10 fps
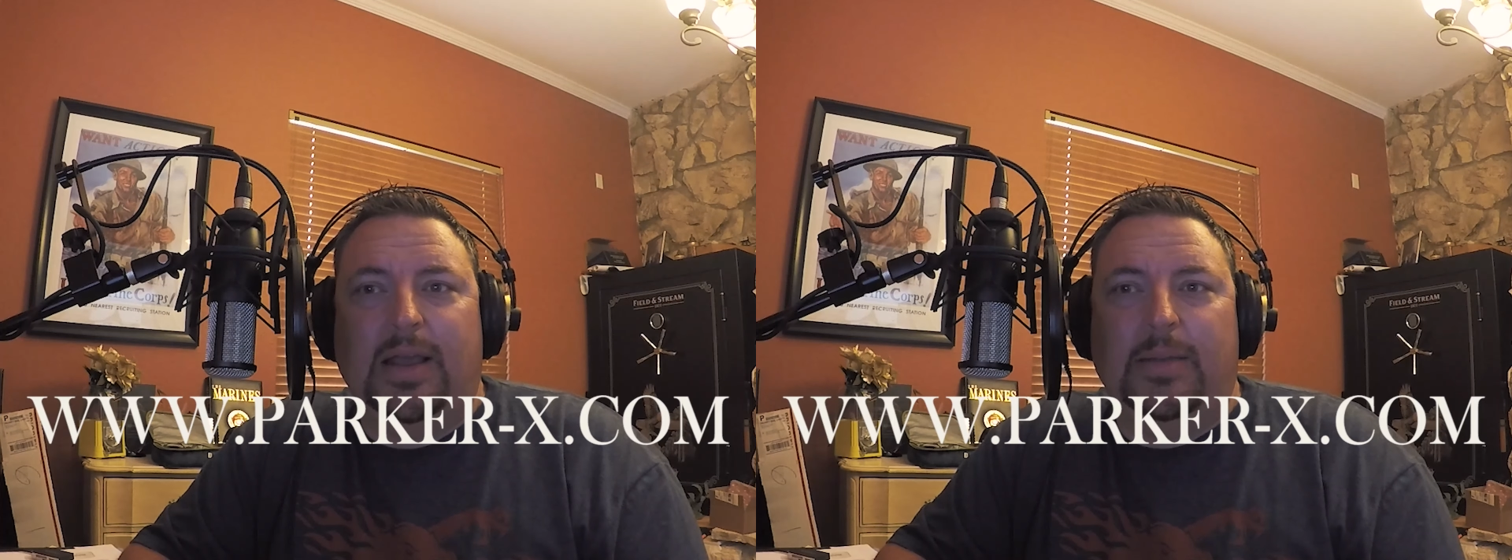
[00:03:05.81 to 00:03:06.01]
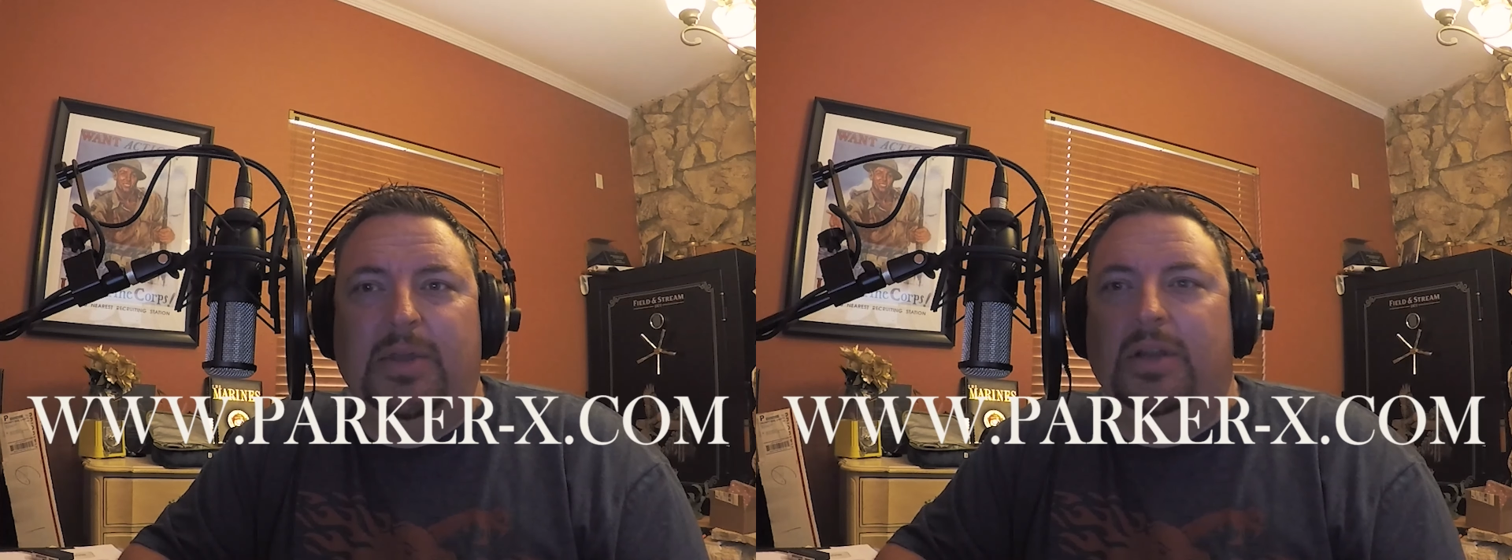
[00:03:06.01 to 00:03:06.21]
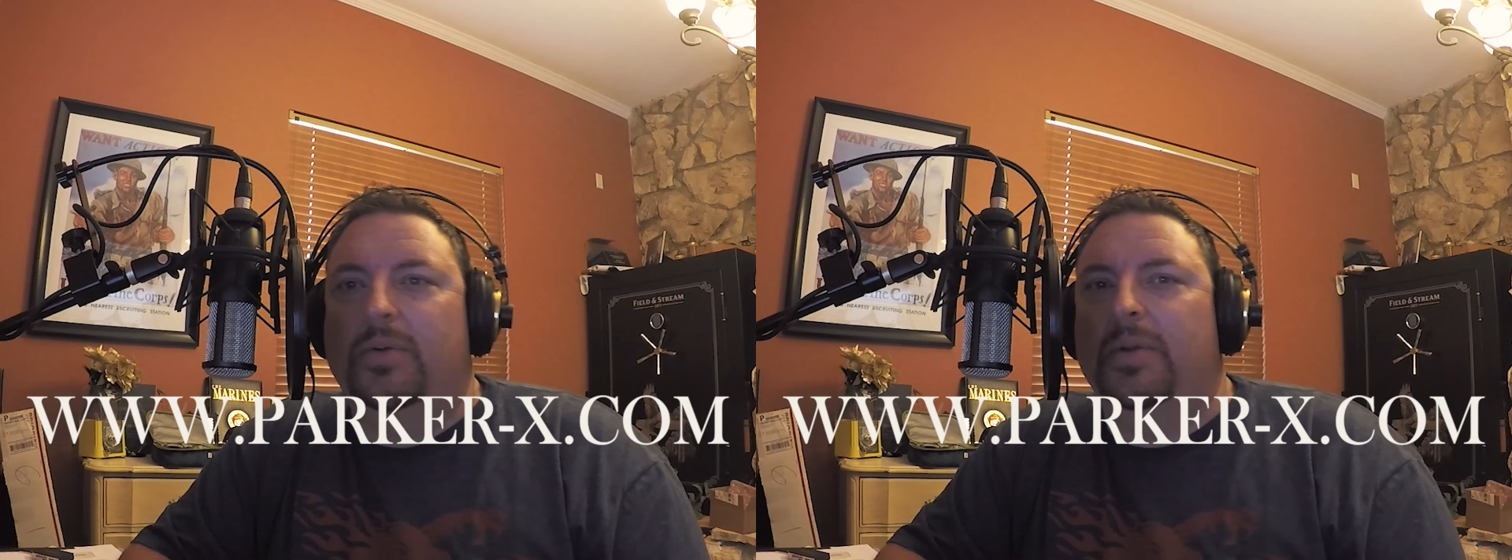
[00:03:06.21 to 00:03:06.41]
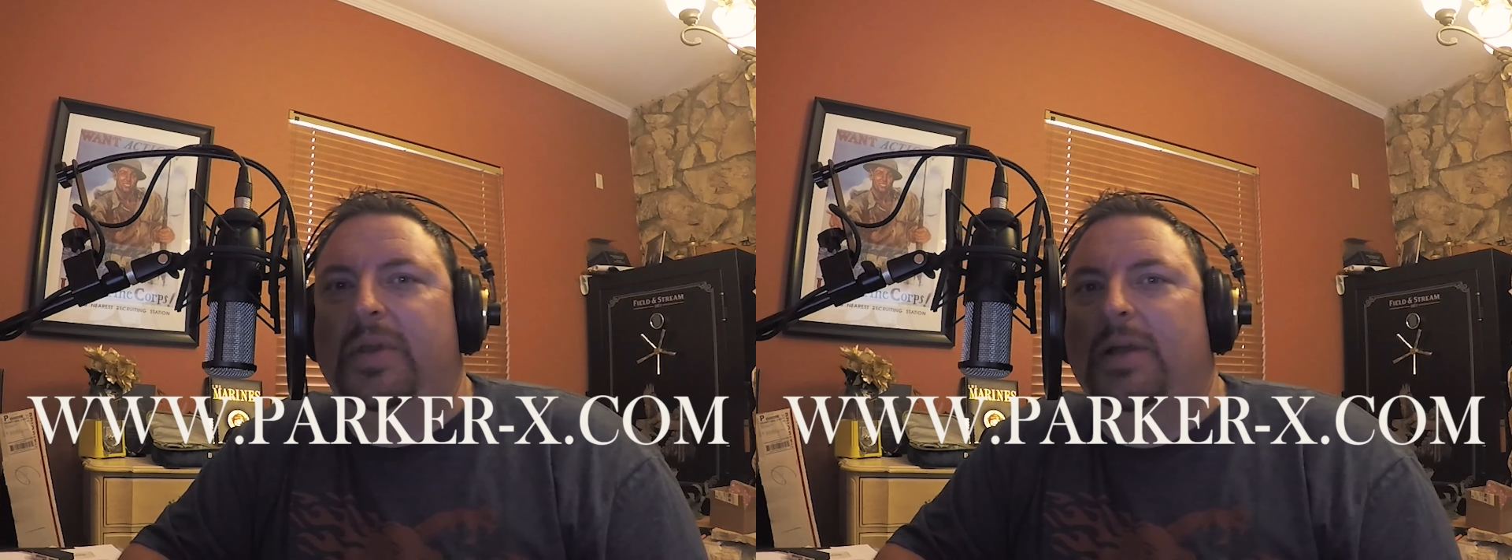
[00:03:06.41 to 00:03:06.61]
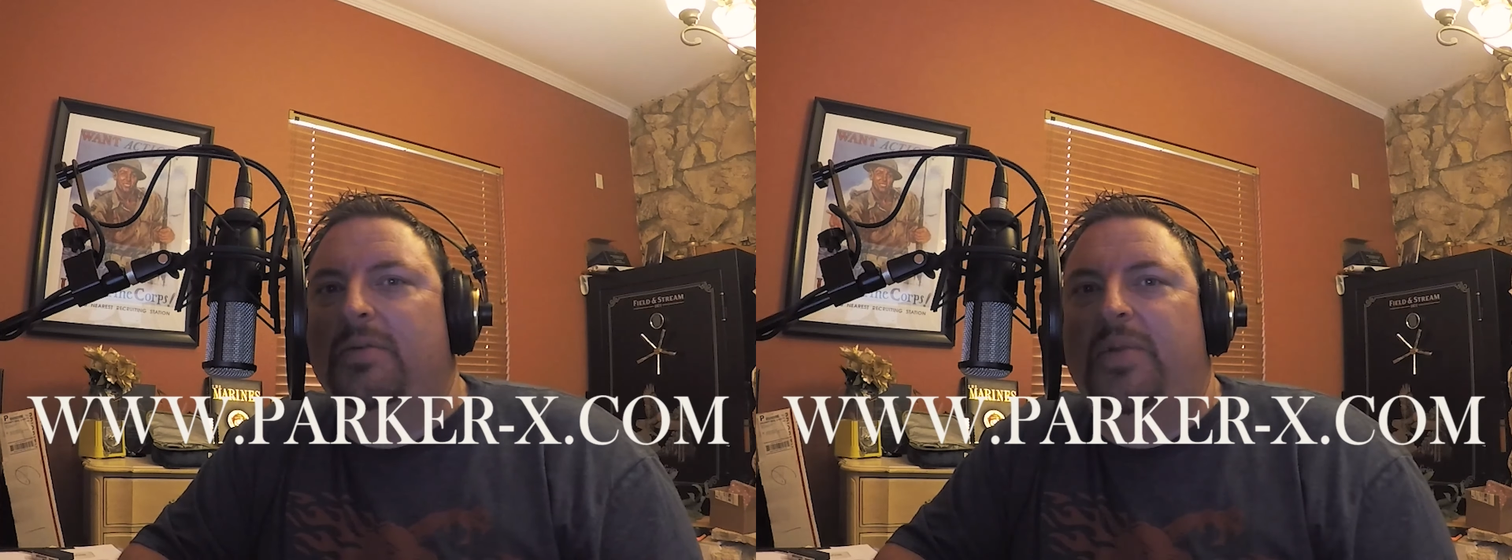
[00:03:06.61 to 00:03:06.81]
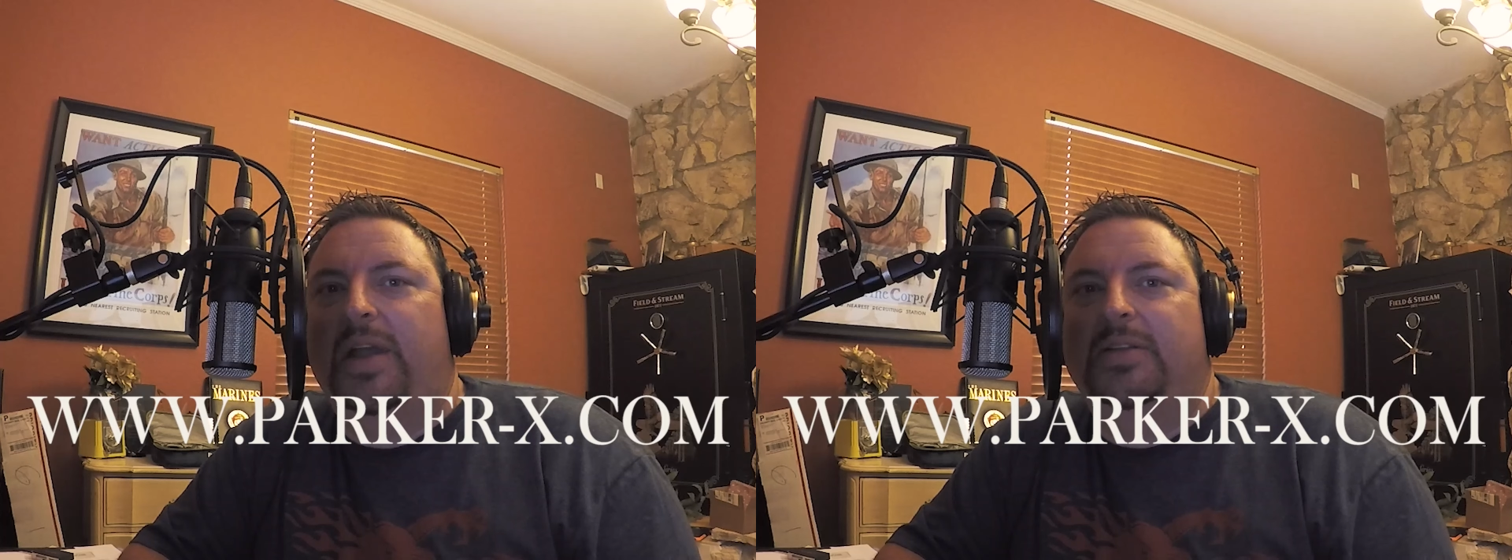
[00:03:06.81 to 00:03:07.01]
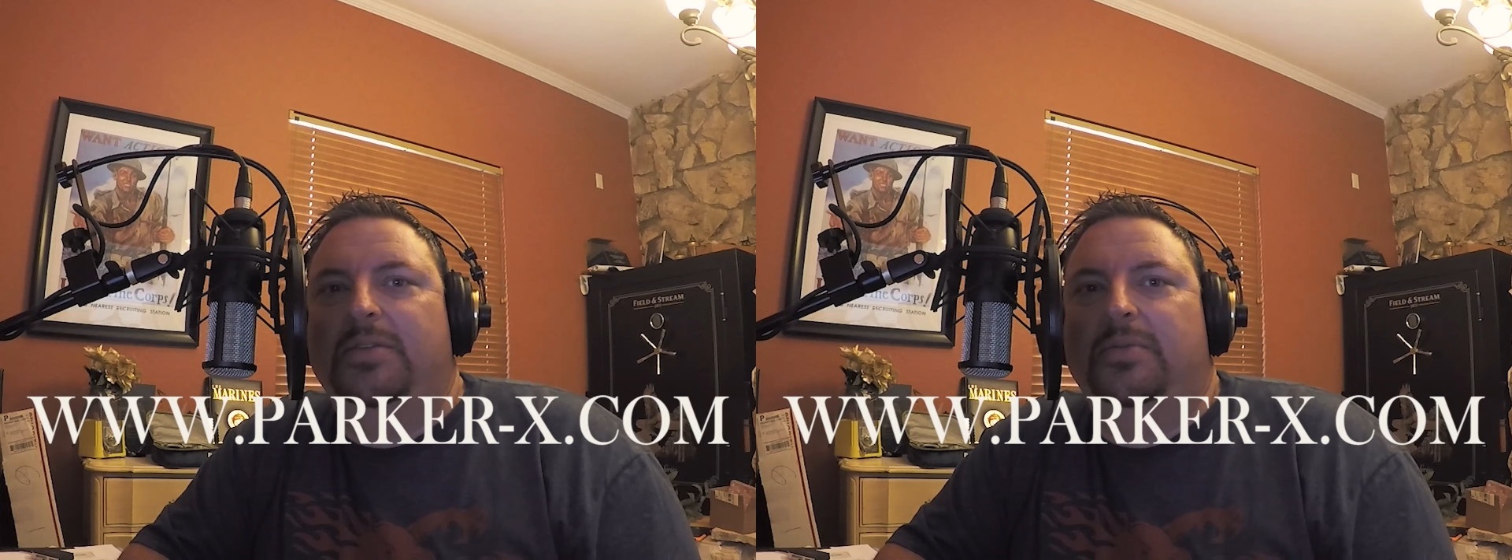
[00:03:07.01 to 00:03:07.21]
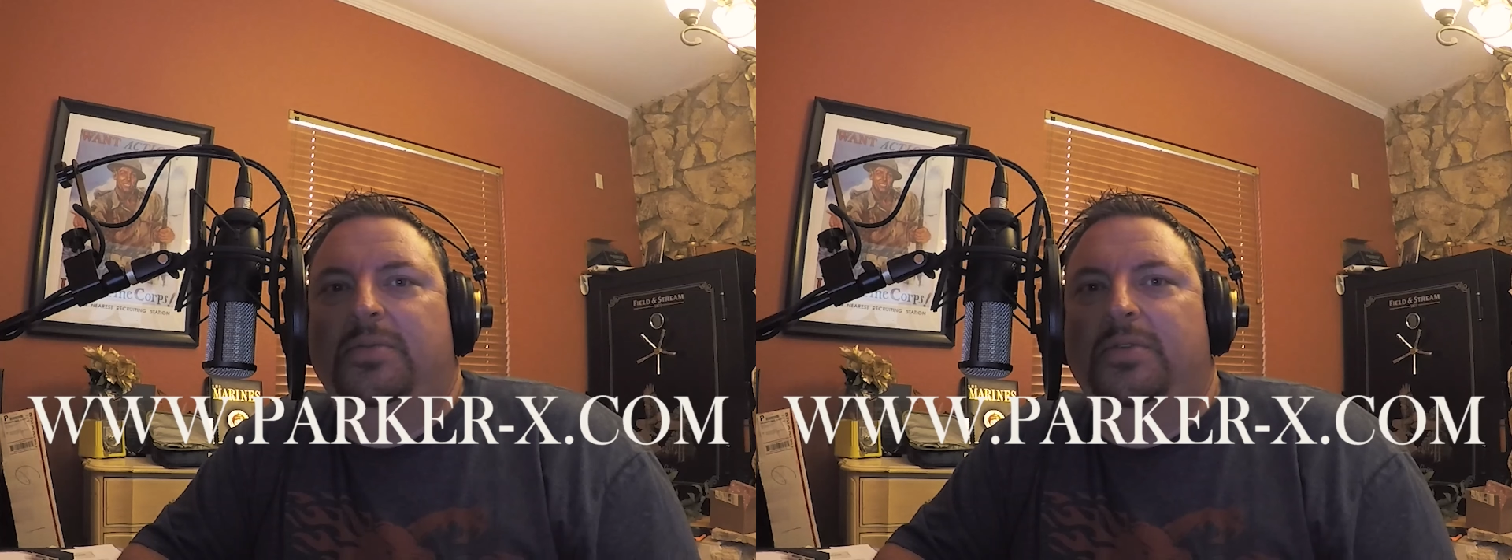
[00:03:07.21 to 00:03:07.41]
I mean, you don't want to be coming back
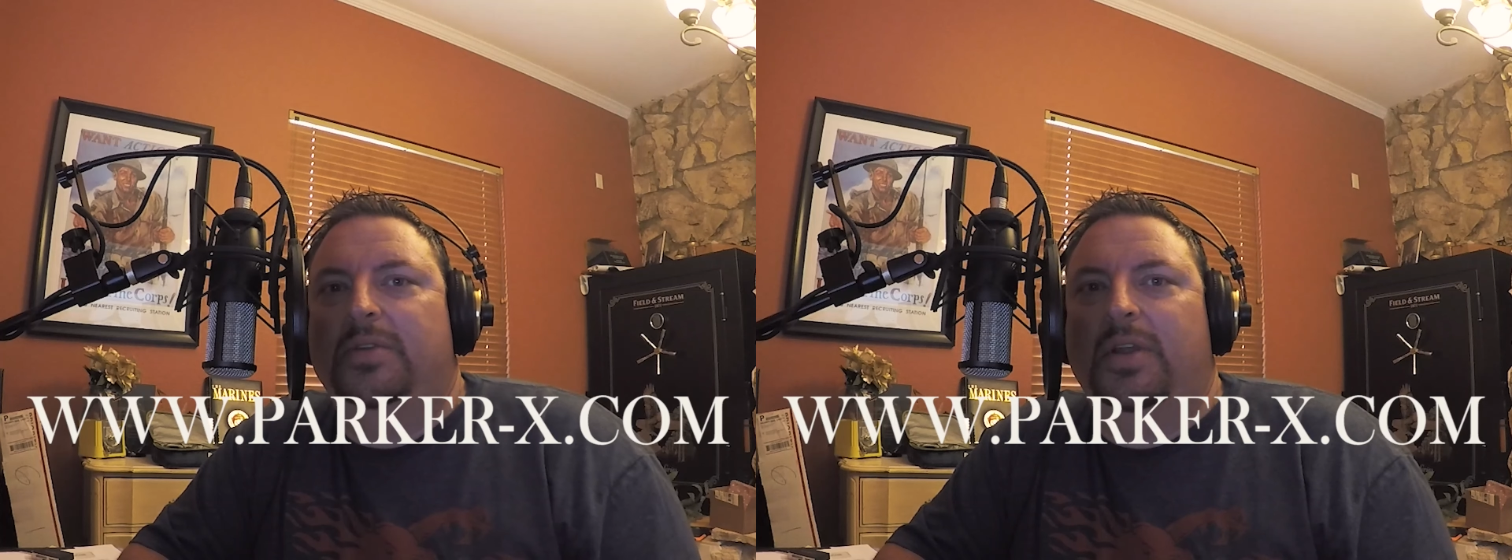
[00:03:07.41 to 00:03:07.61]
to them